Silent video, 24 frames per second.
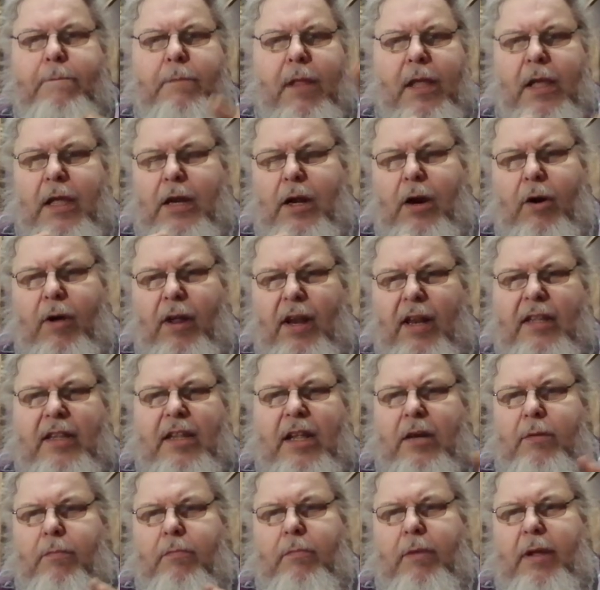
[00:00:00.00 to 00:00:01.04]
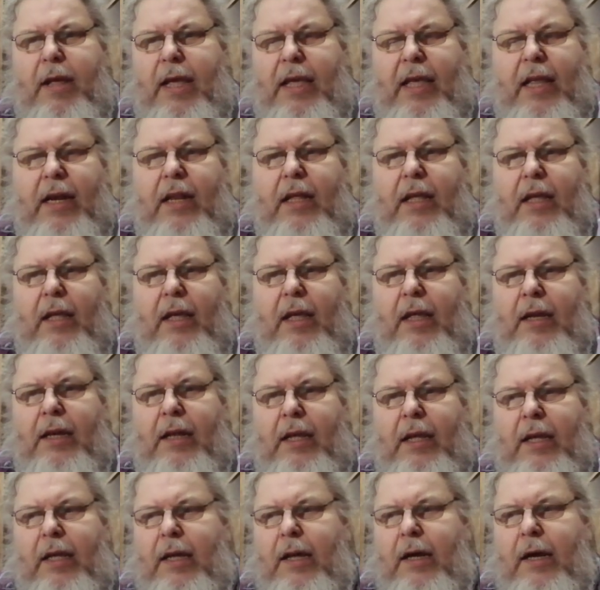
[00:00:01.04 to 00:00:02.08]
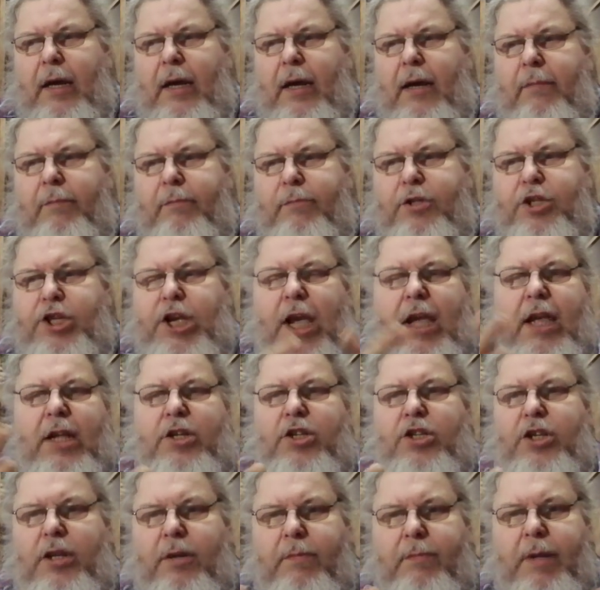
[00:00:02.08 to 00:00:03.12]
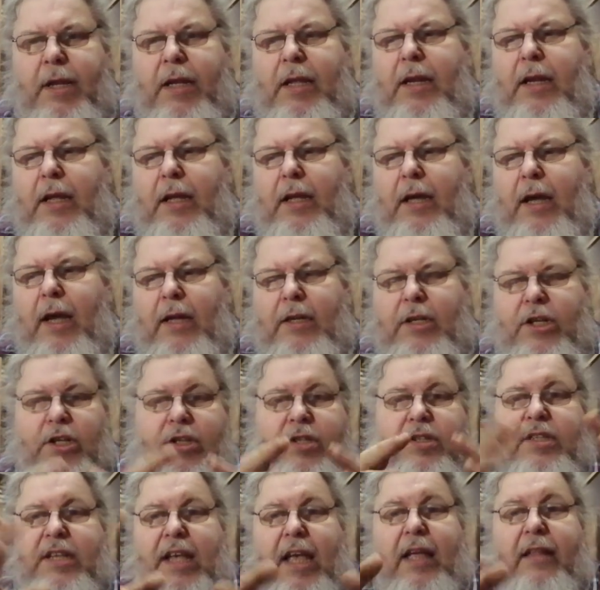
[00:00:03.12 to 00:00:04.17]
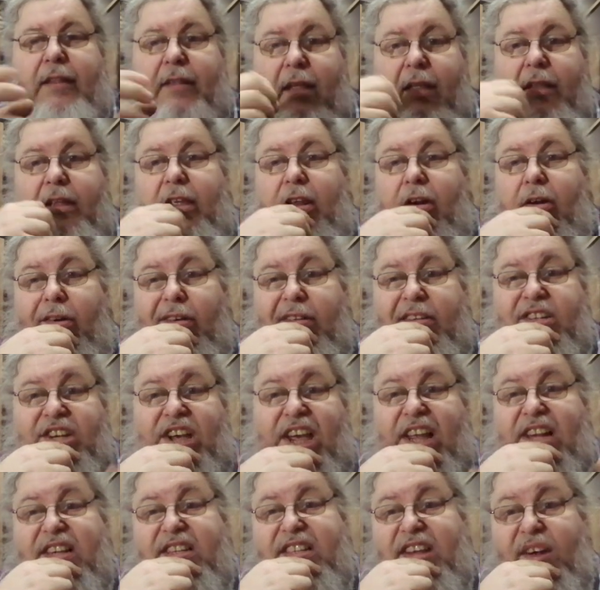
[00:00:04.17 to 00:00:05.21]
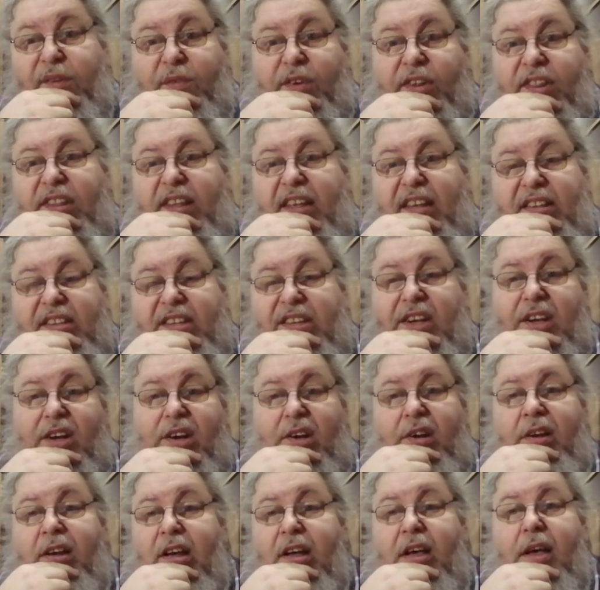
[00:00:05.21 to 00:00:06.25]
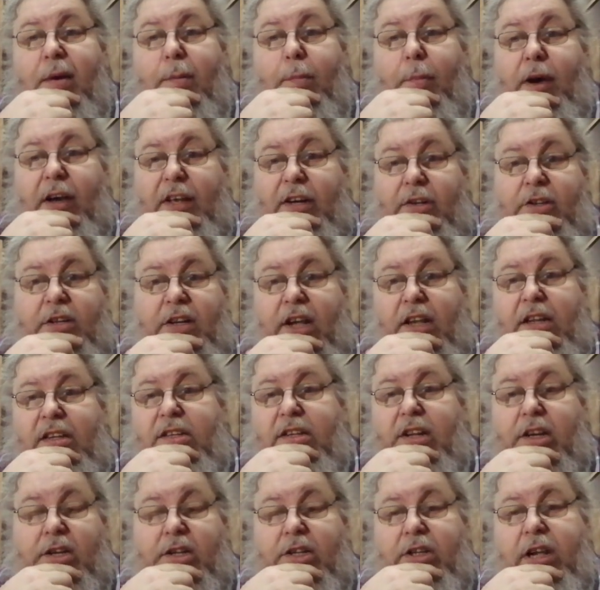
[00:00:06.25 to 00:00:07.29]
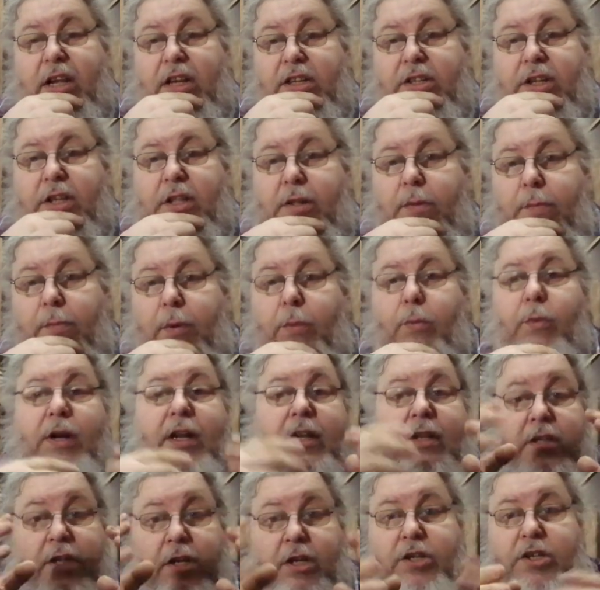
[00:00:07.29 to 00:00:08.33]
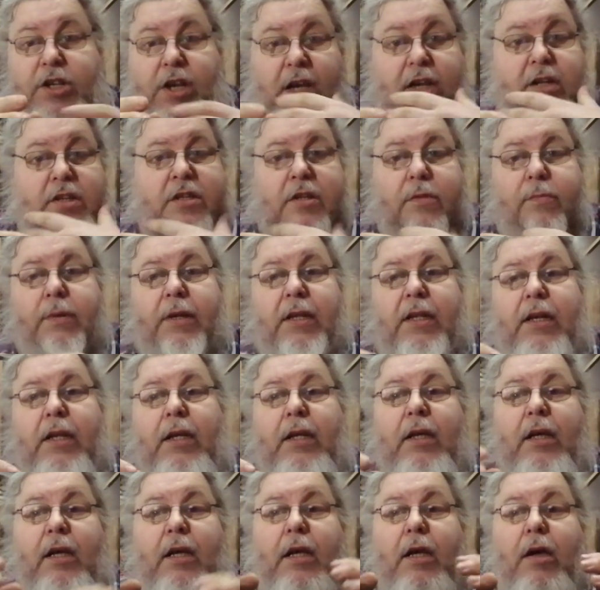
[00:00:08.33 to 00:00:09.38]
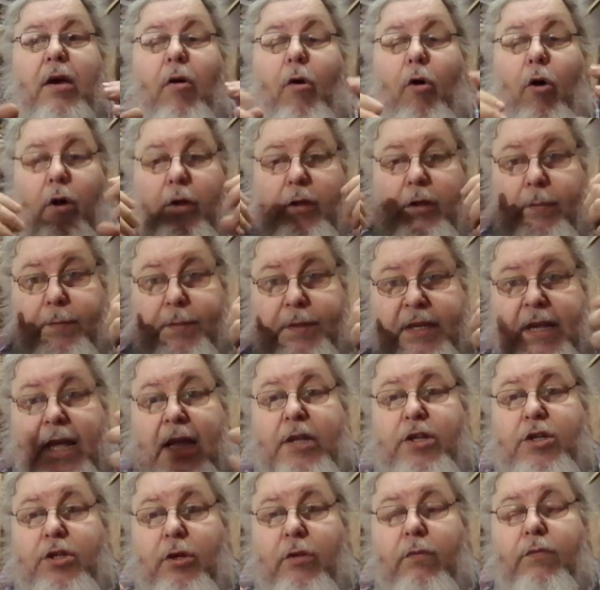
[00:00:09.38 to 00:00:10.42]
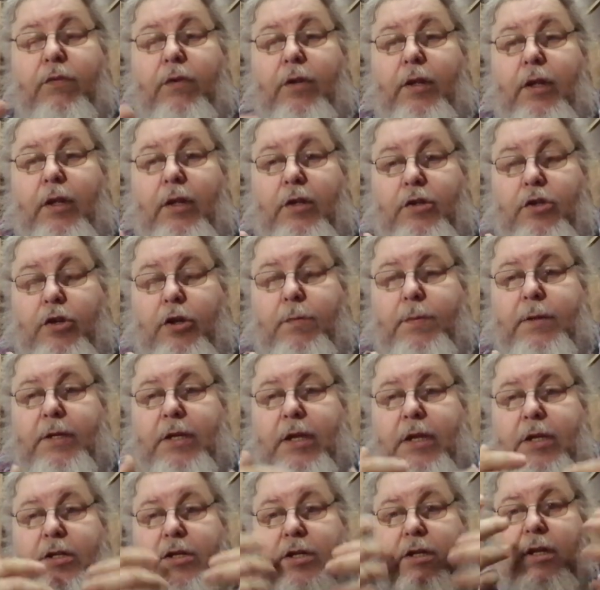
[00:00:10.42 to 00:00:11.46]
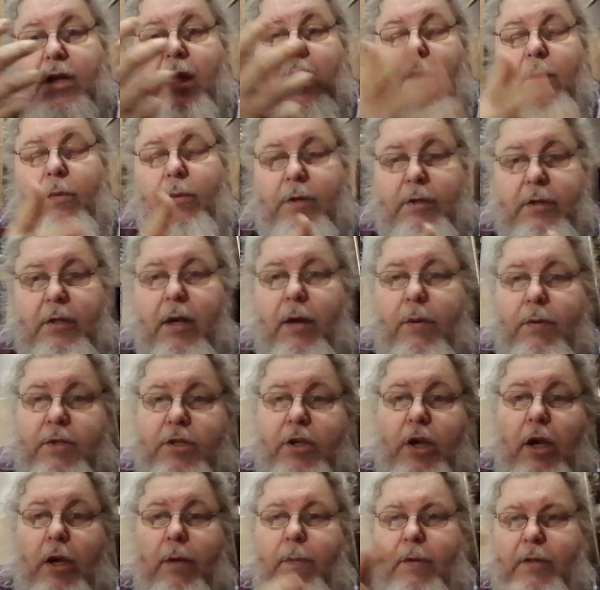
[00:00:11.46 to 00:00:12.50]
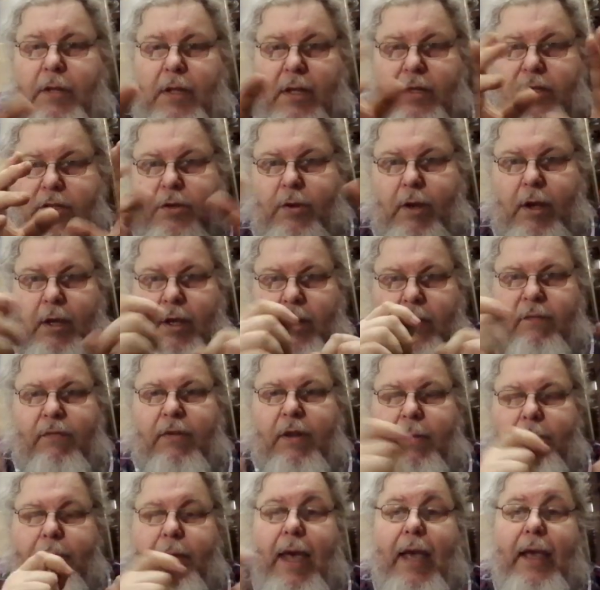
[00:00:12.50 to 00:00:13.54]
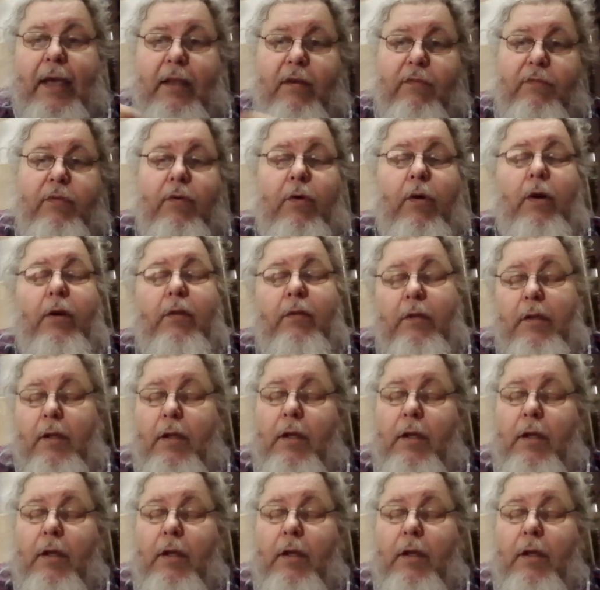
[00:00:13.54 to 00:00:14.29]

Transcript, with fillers: you know it didn't make any any um, change in the meaning I just said that you know he changed several things here minor change didn't change anything but when it did change the meaning or the potential for the interpretation I would I would talk about that so I could flip back and forth